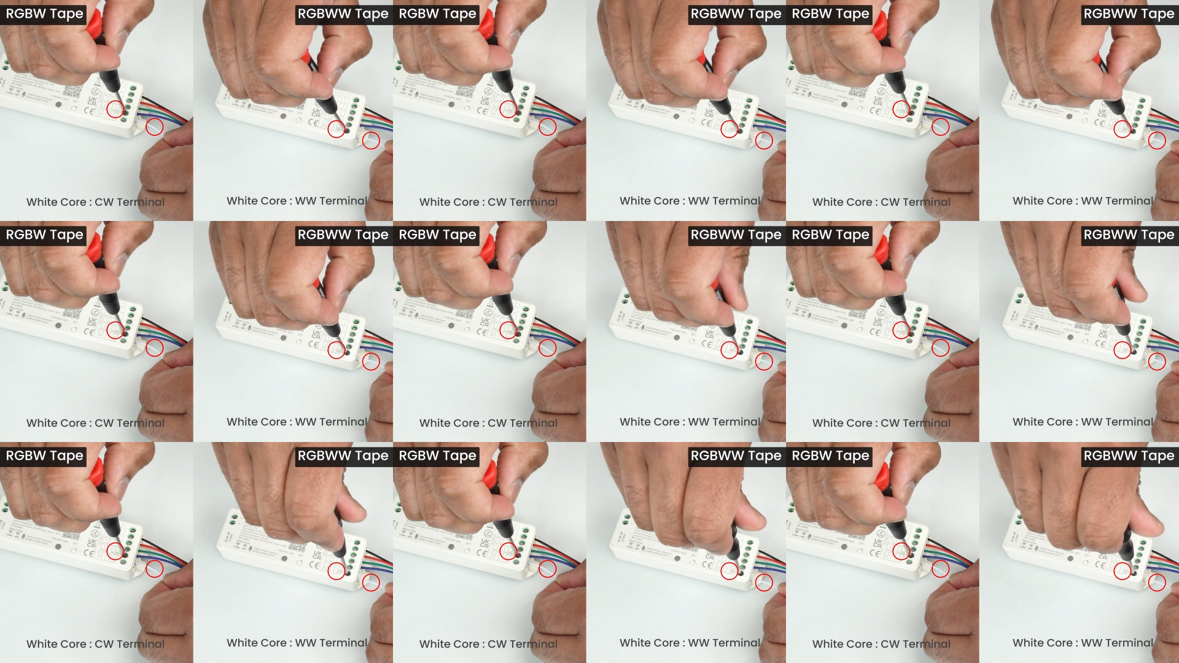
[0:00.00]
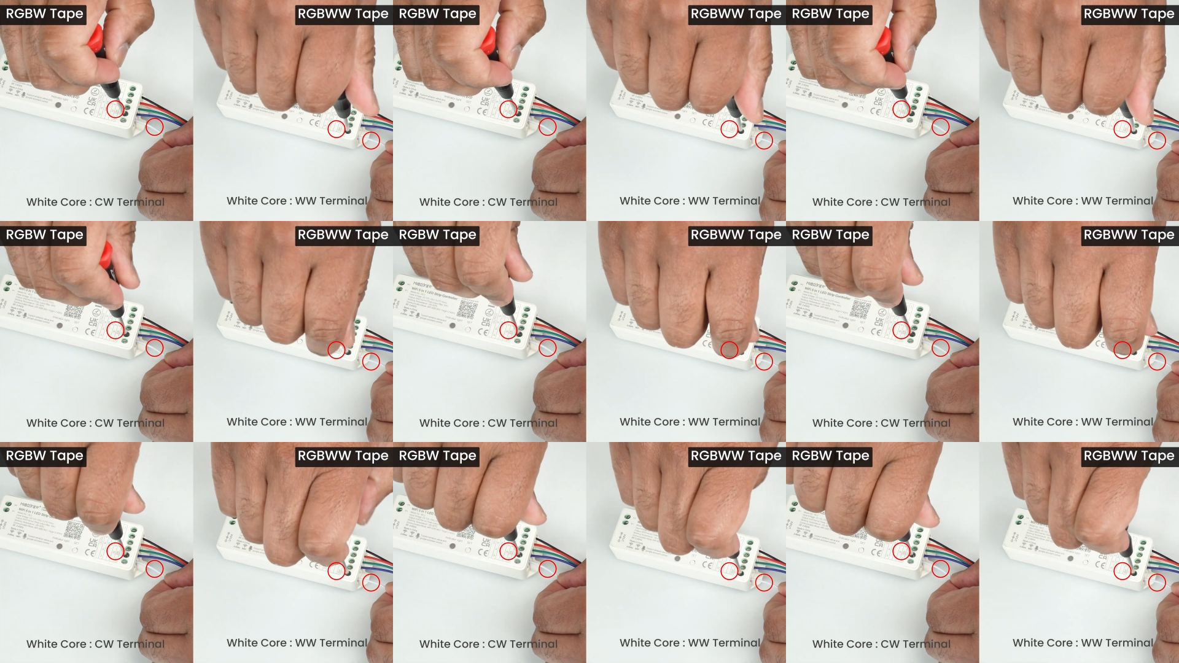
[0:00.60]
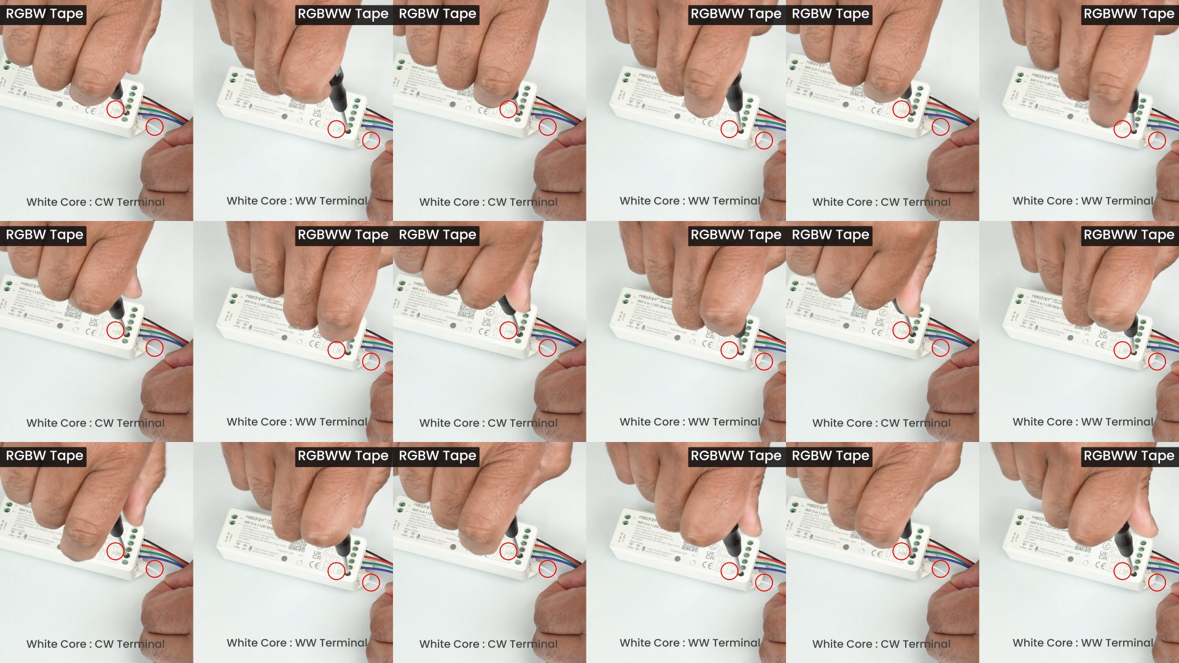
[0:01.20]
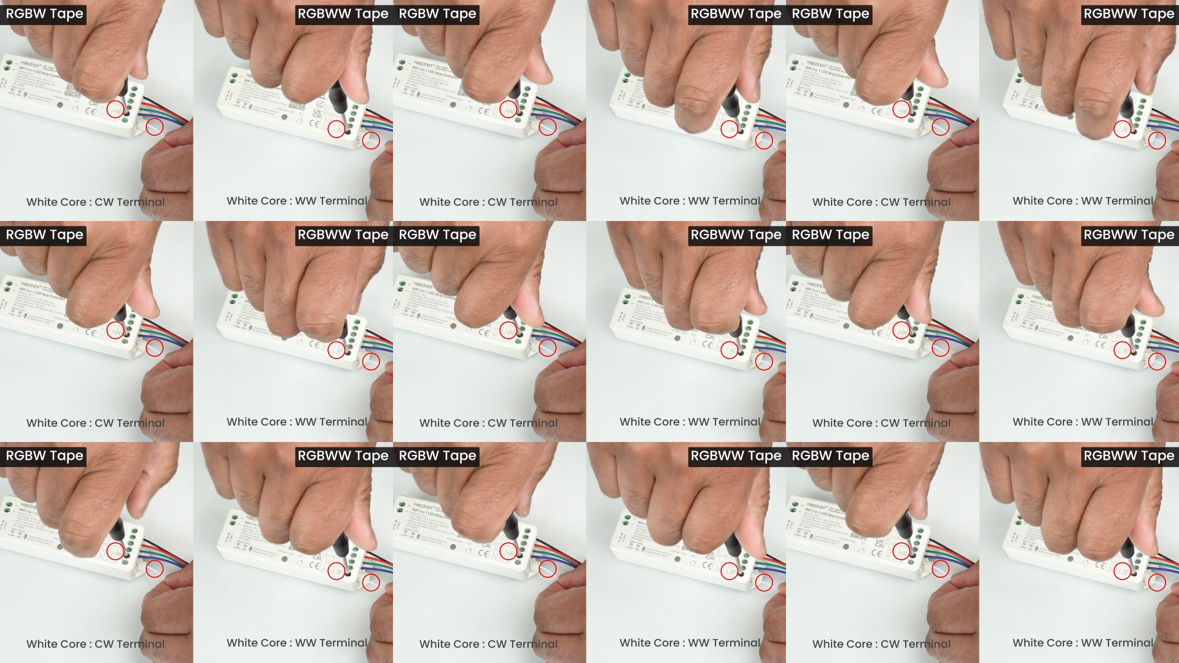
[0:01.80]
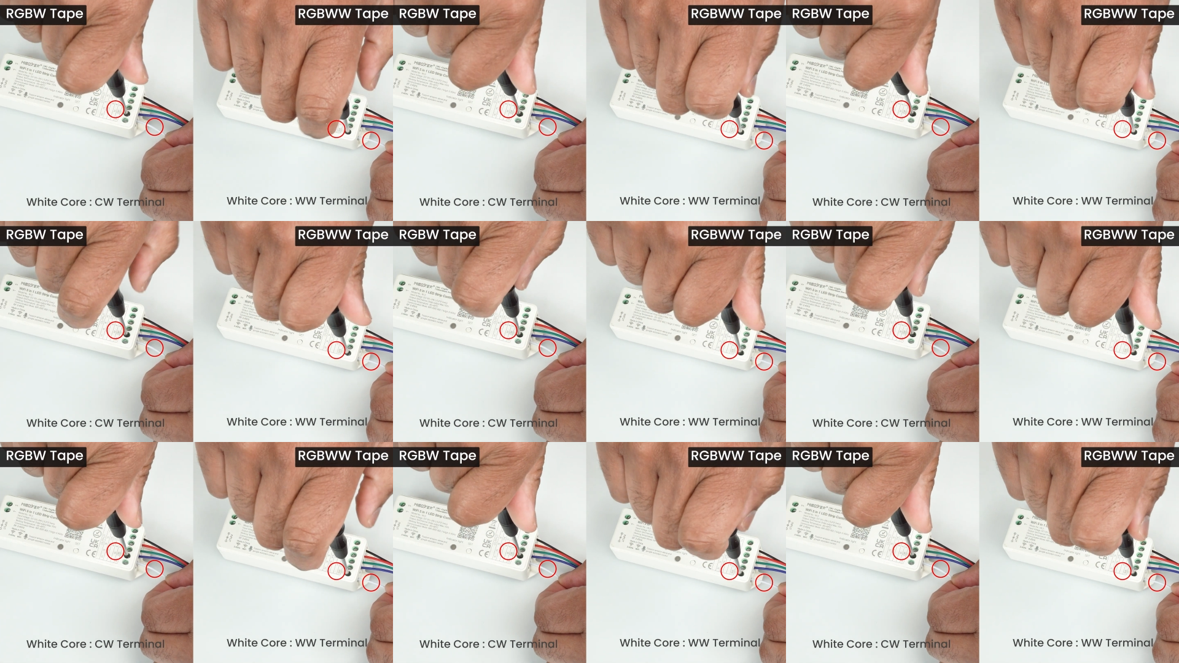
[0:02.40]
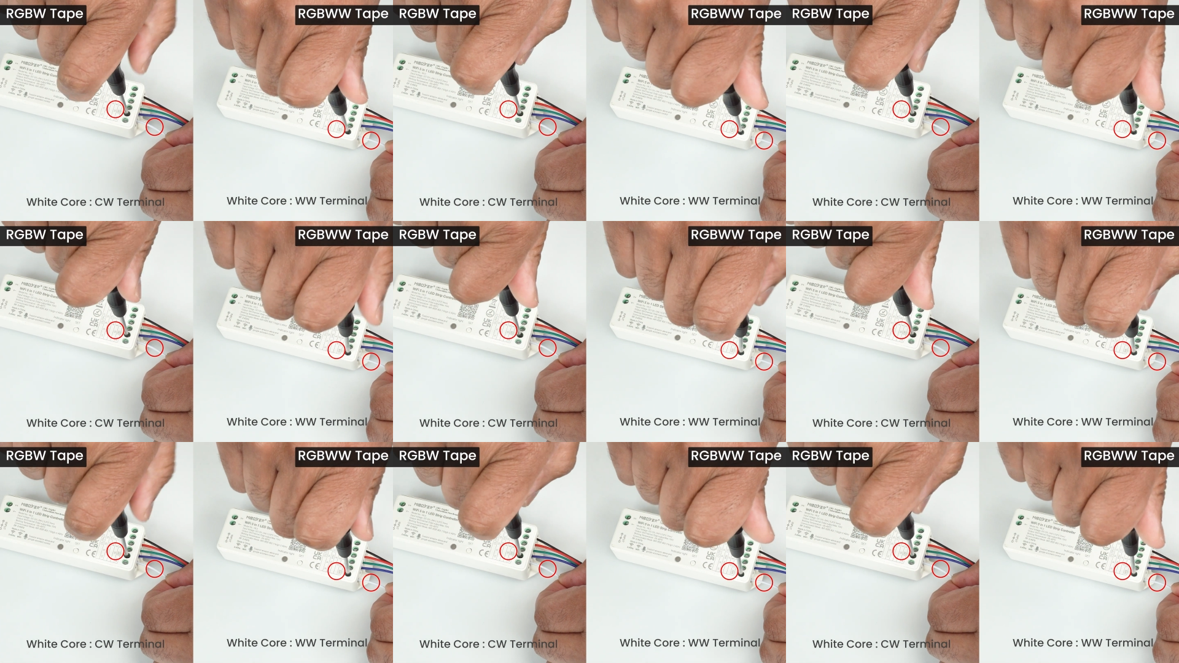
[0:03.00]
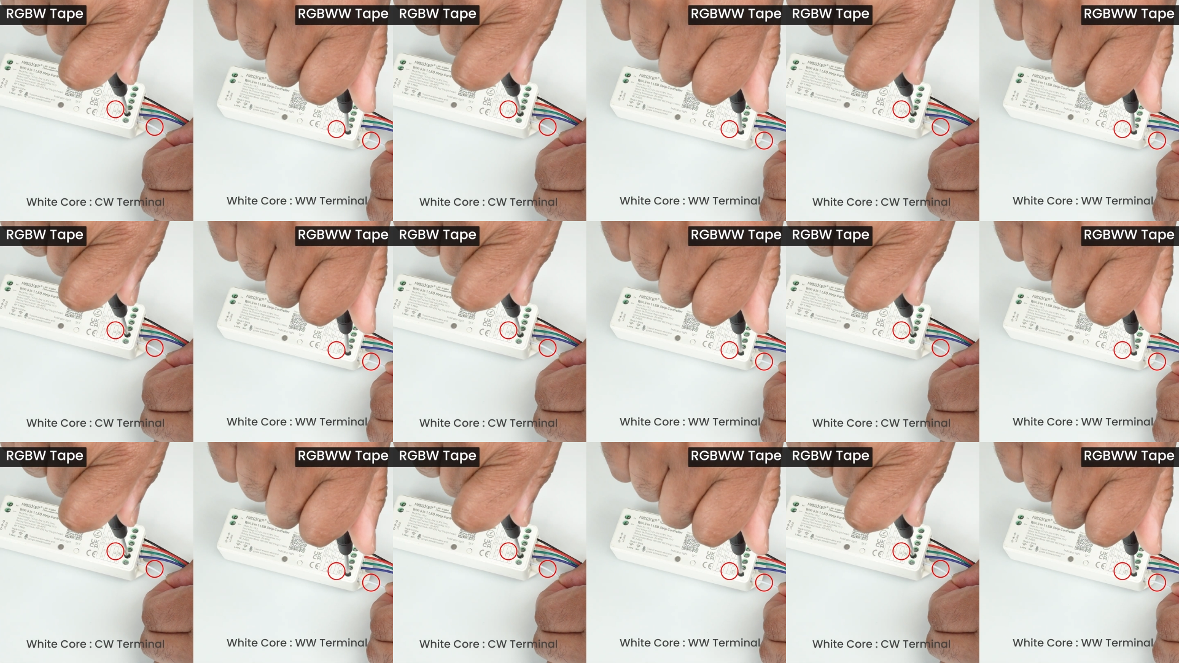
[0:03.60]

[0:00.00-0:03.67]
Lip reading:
No face is visible, so there are no lips to read.